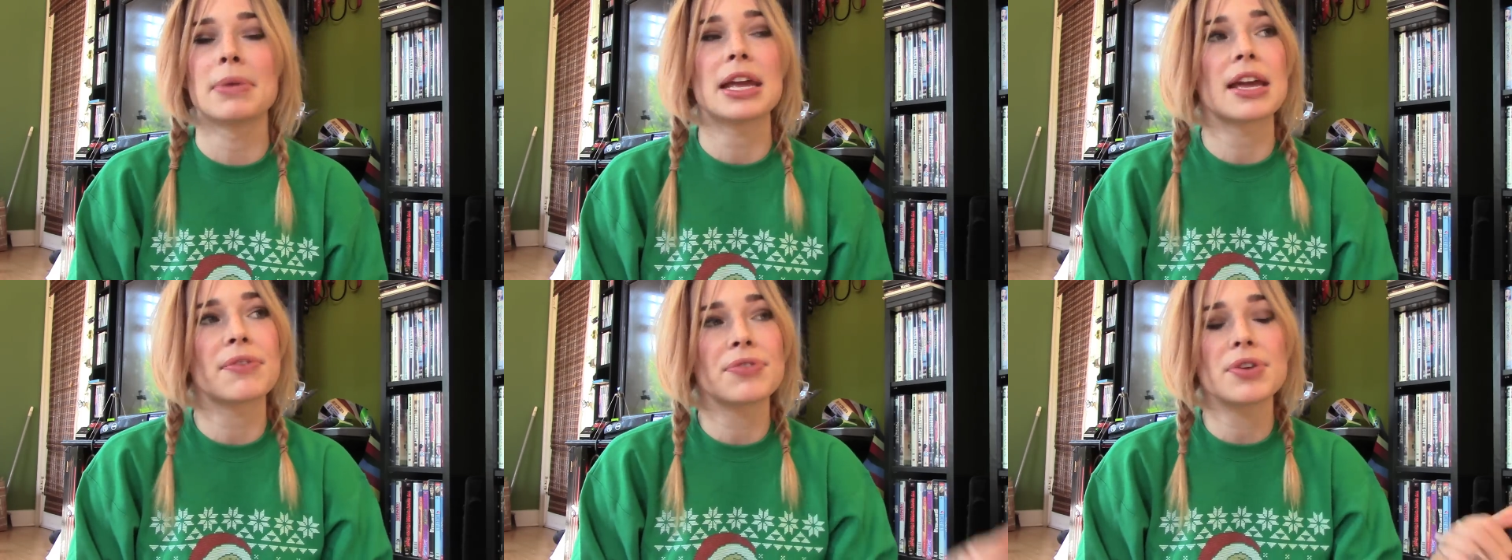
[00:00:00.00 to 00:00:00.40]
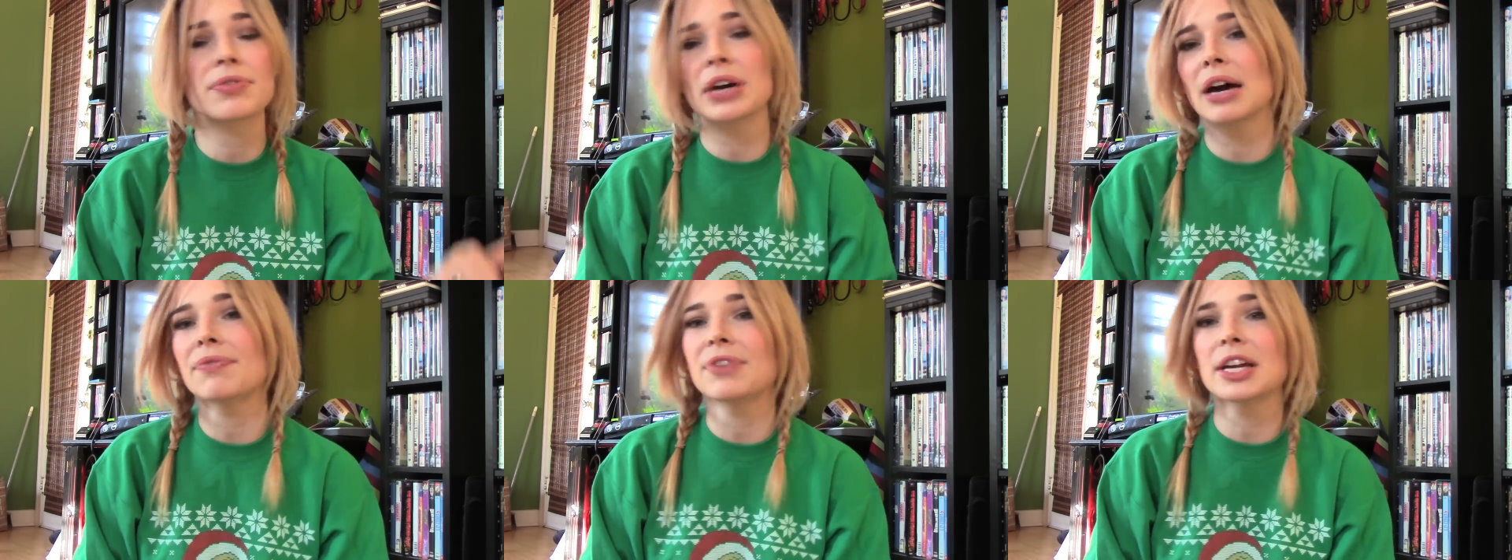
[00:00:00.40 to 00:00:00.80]
If you've
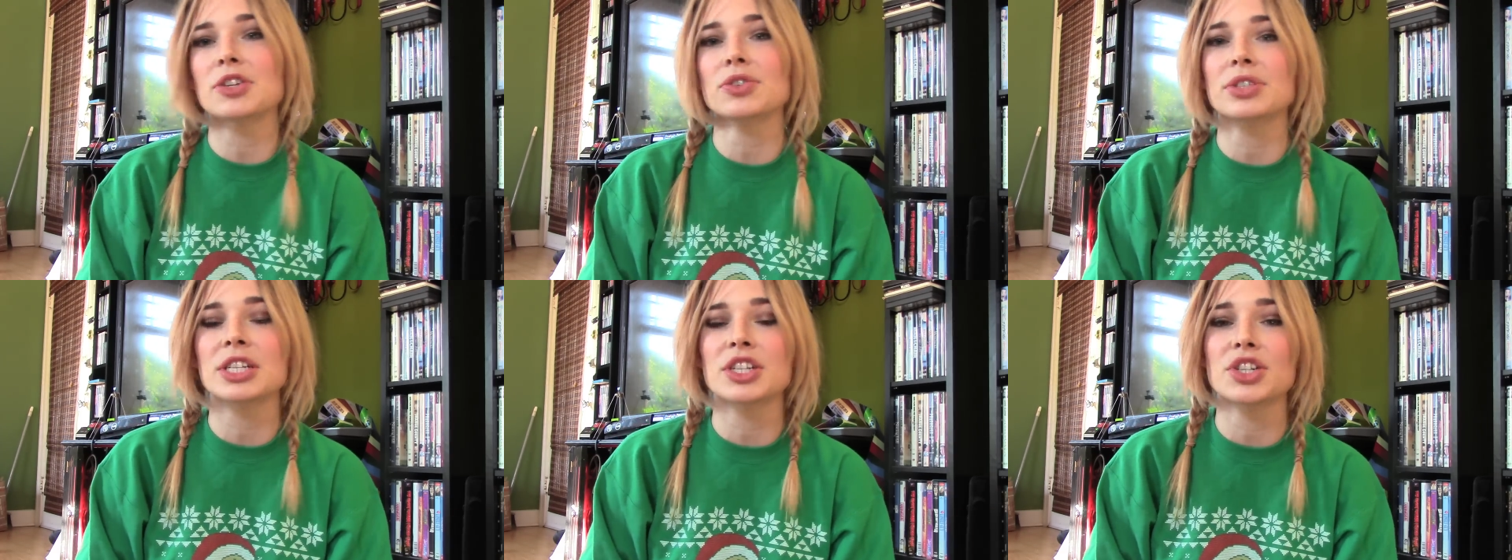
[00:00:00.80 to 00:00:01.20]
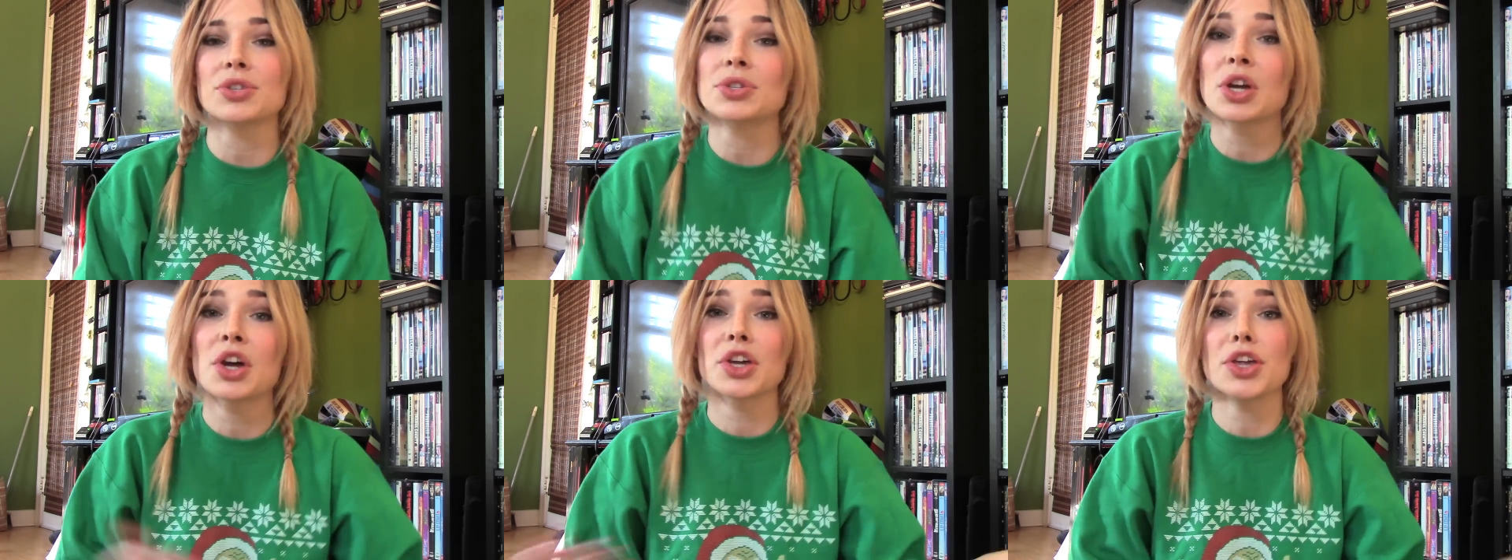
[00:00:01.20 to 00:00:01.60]
got facial tissues,
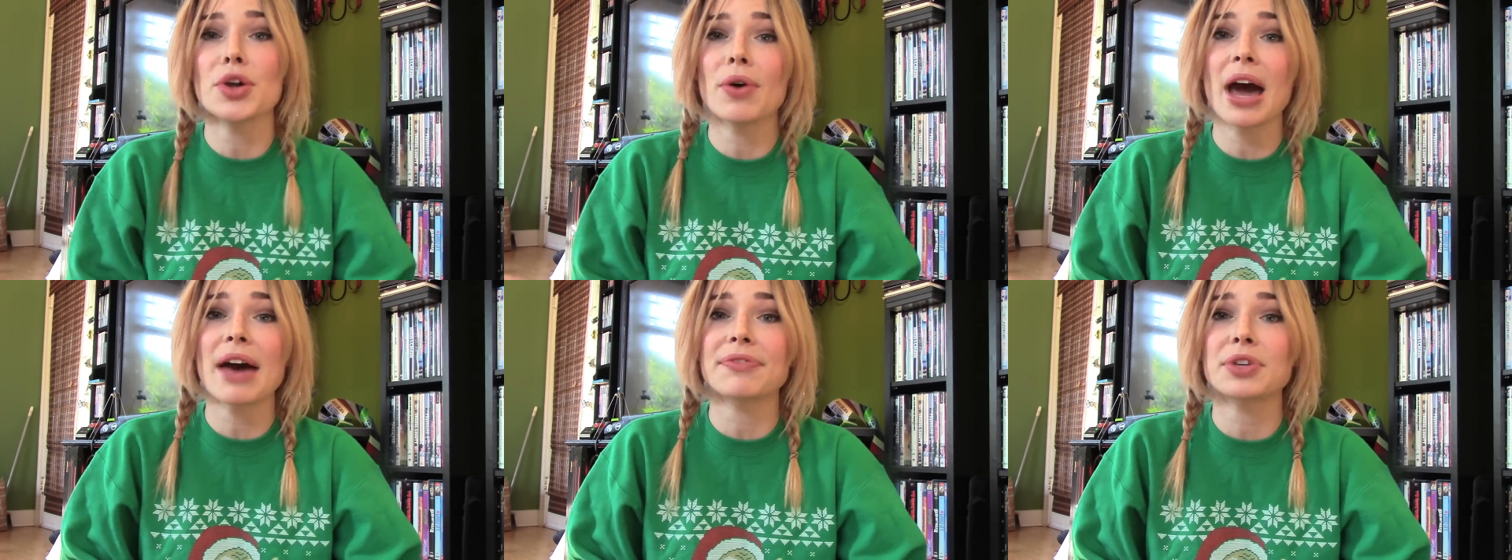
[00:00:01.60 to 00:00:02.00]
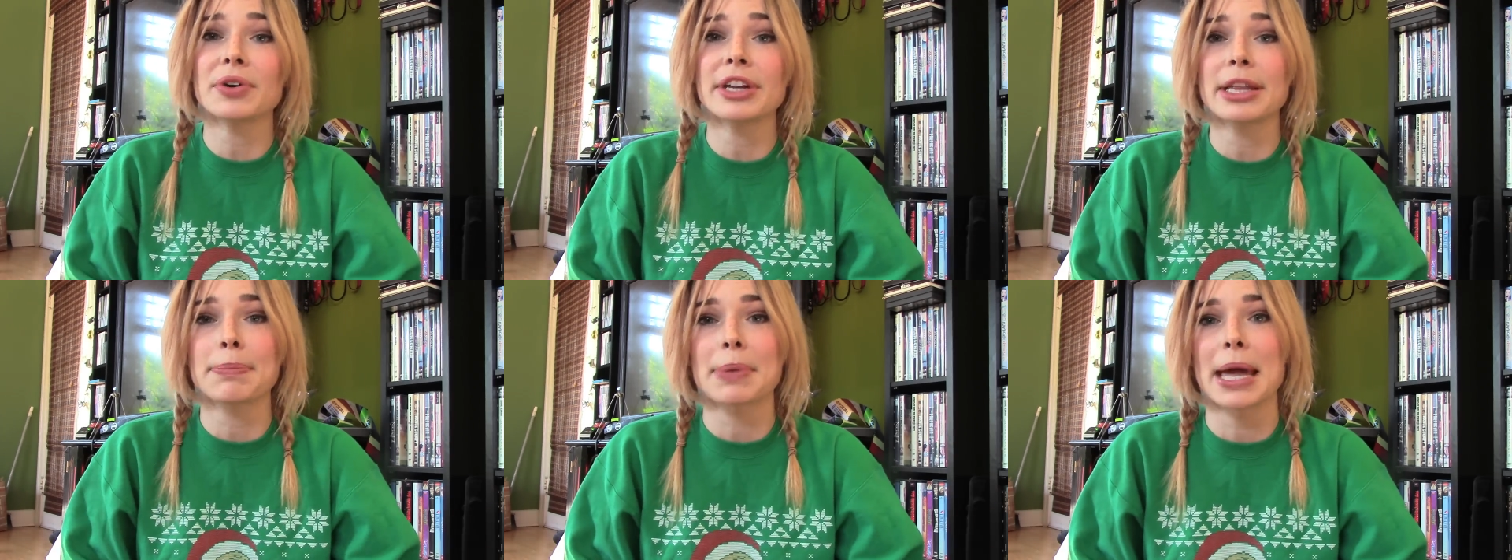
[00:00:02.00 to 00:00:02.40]
you have
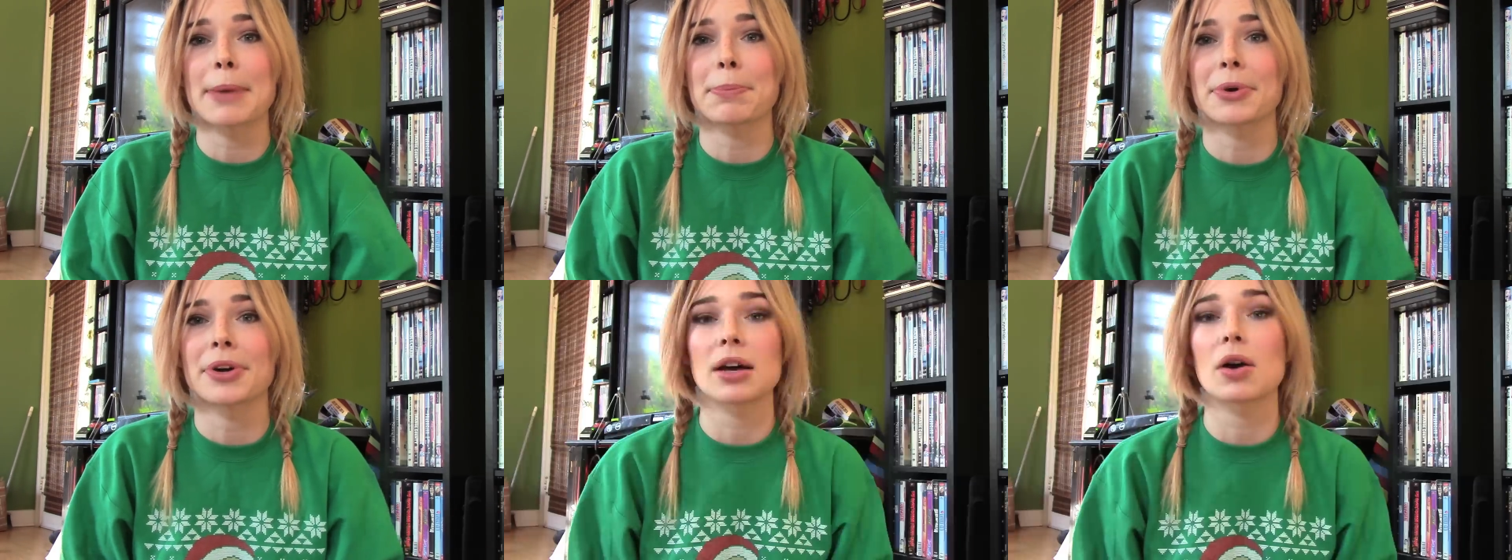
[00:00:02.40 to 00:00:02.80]
toilet paper.